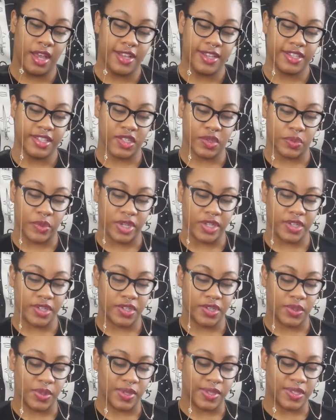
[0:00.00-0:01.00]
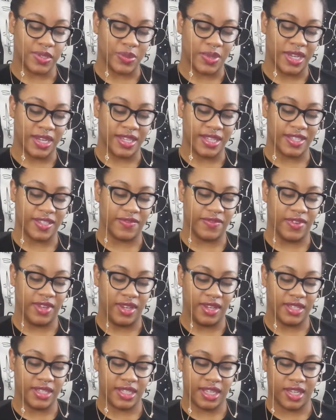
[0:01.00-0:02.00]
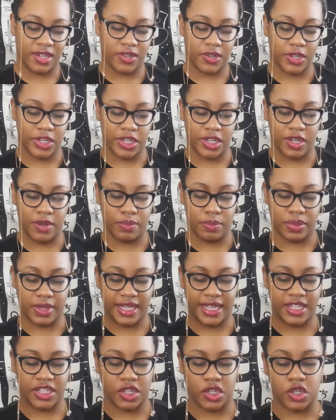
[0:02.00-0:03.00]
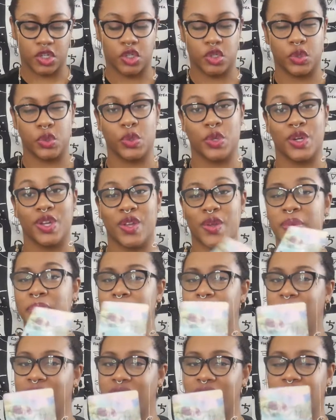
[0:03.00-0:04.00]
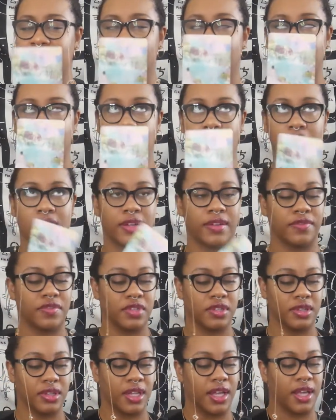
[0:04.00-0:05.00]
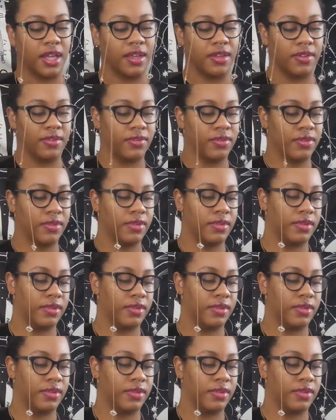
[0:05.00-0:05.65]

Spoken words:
surrender to the sweetness, Venus energy, pleasure, joy, make love to life.